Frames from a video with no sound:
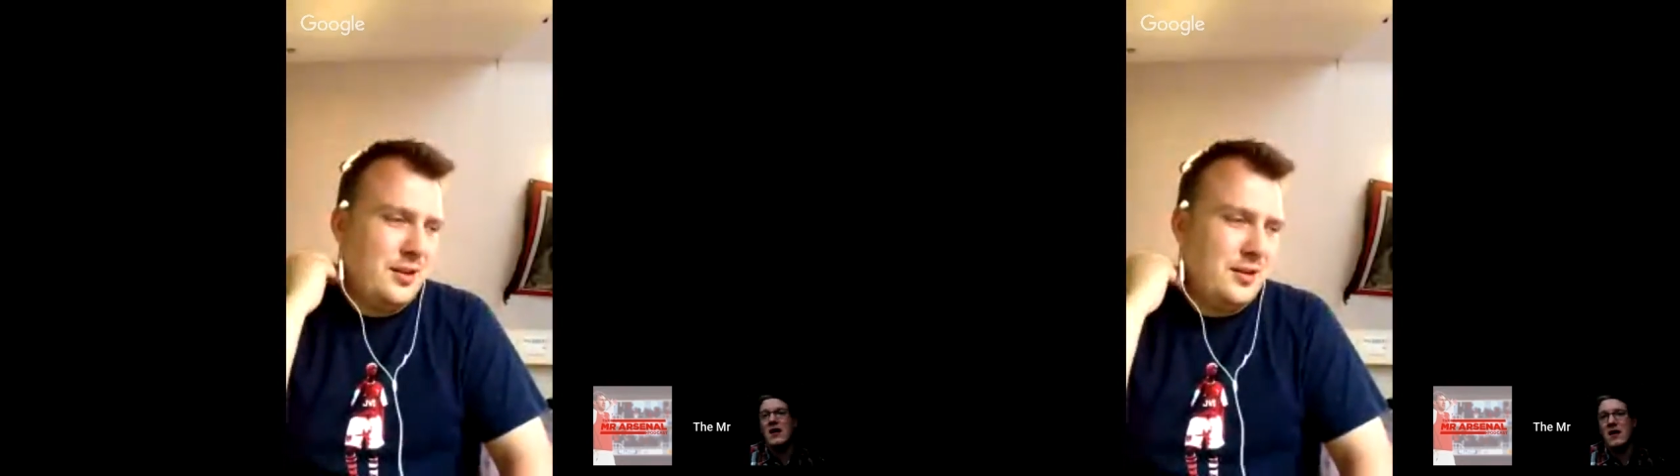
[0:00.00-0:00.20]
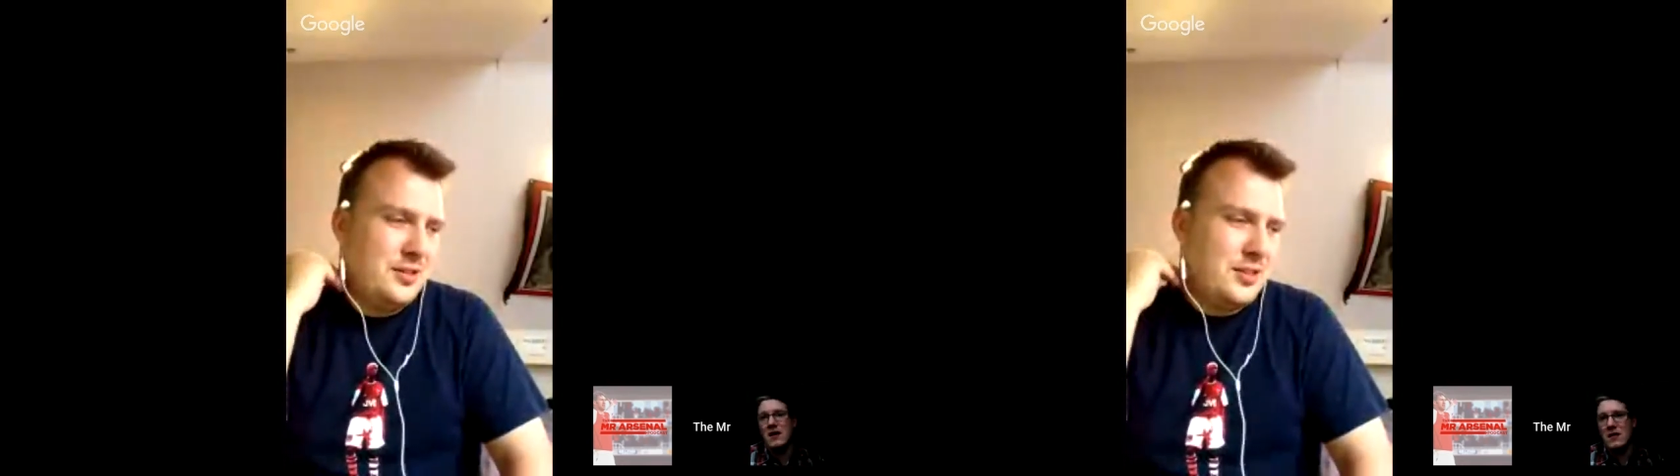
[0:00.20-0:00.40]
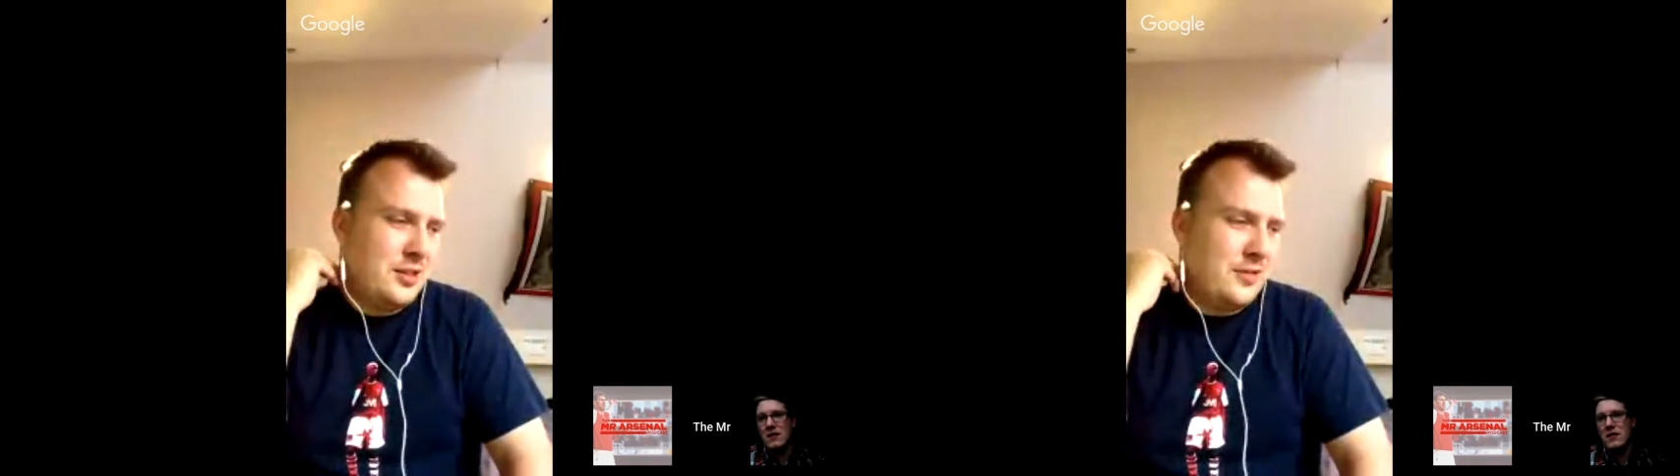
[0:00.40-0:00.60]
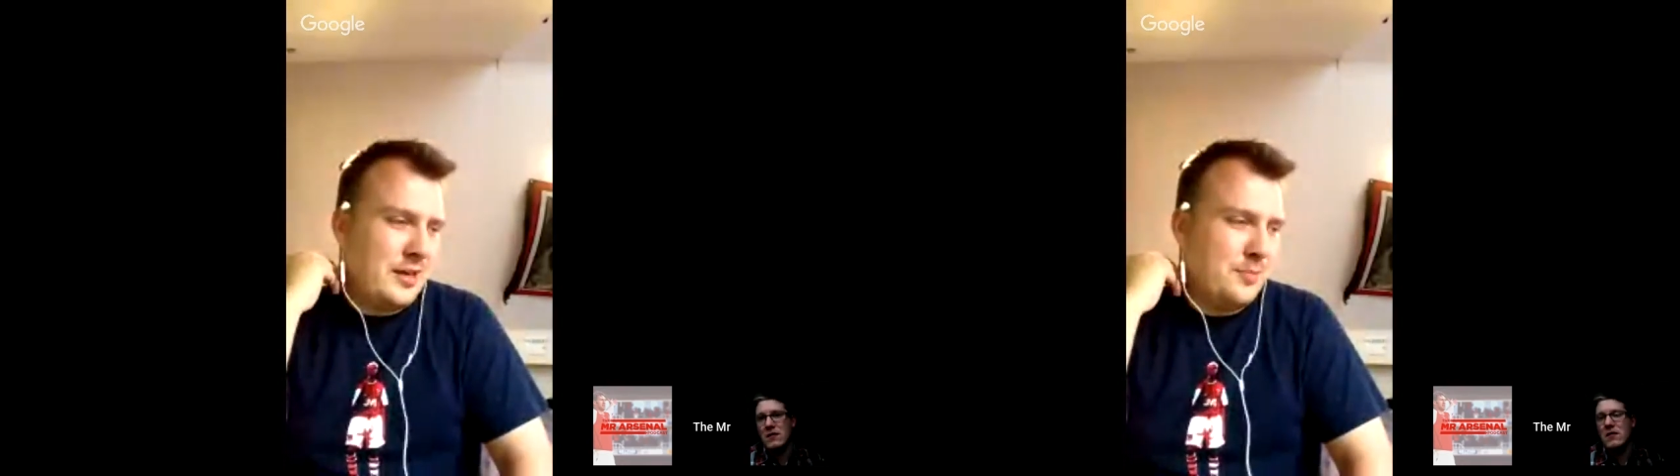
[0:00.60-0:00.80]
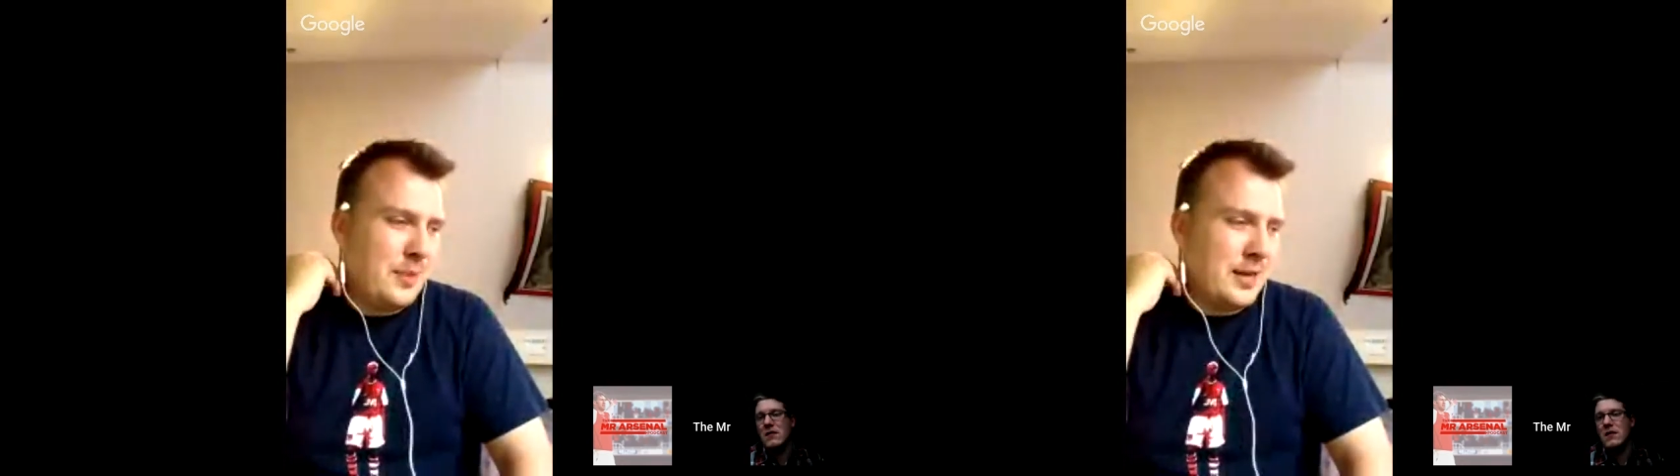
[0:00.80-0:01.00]
to, I think,
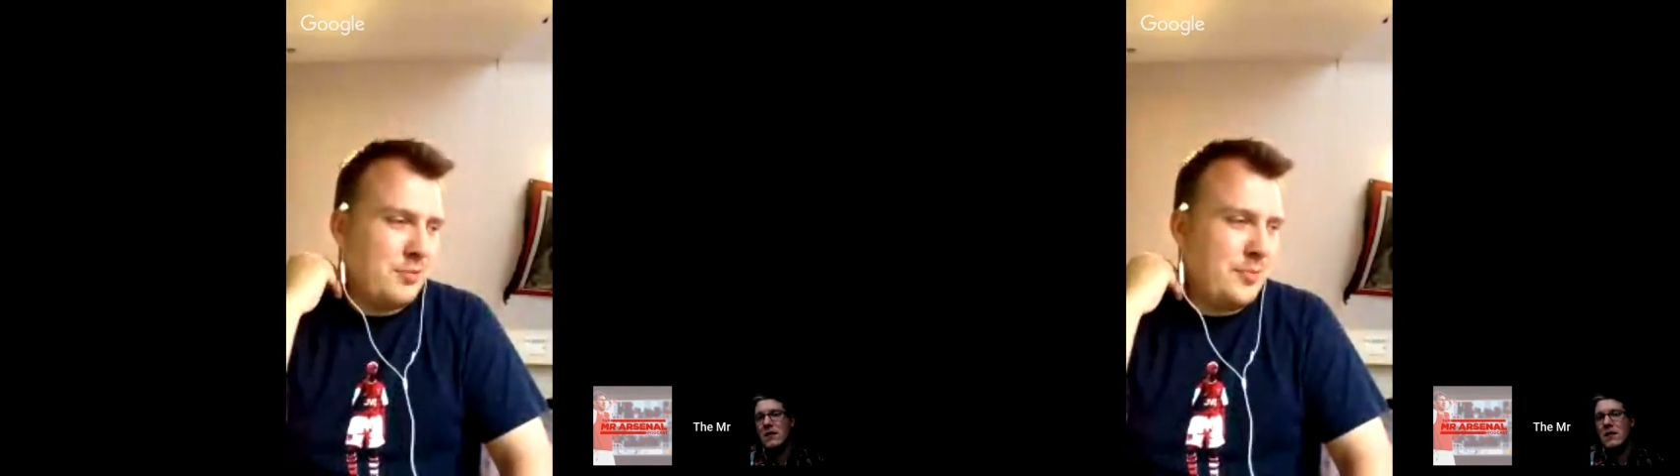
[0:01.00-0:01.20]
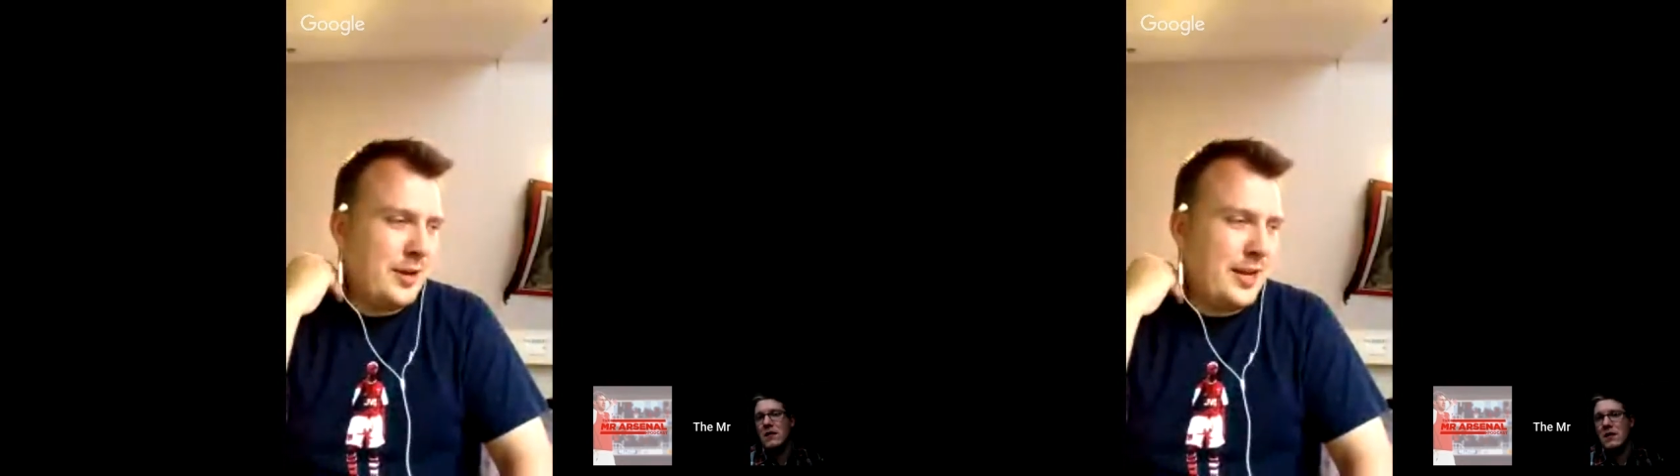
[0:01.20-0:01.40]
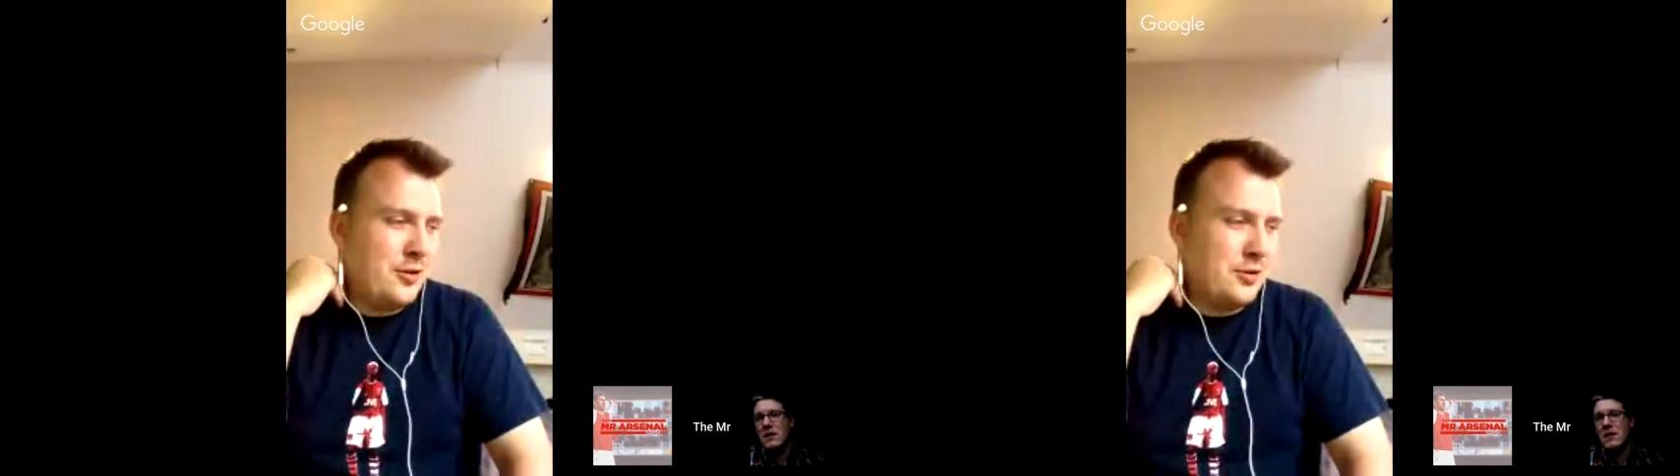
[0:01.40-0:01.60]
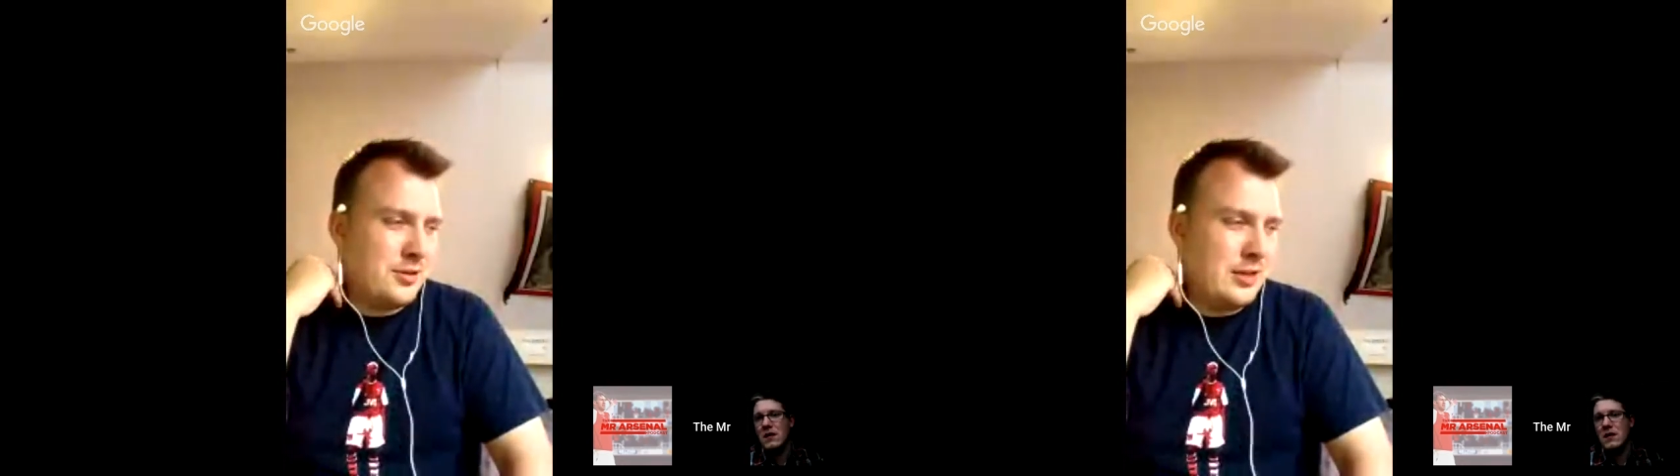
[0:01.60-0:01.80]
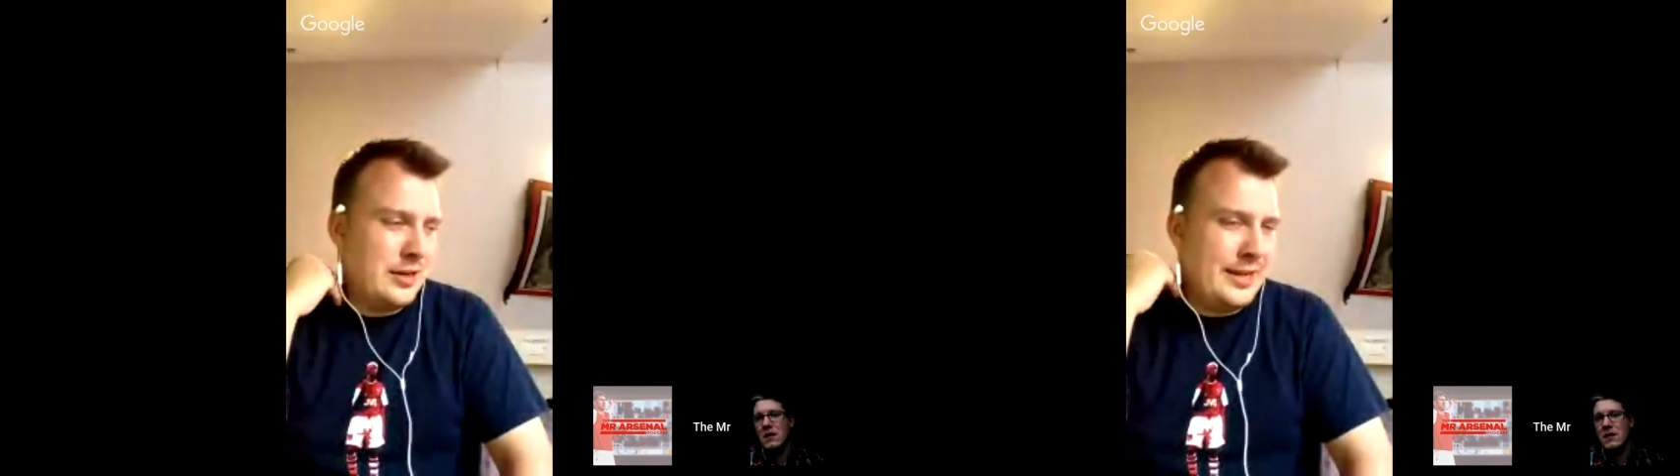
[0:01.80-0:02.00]
back to Premier League or La
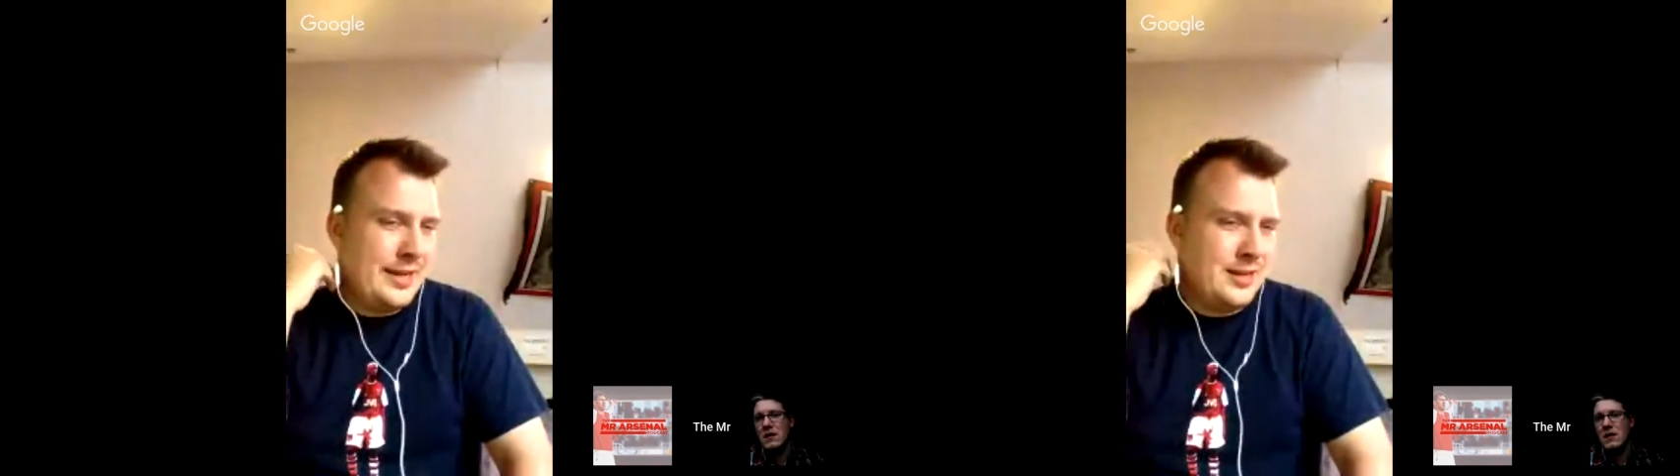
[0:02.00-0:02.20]
Liga.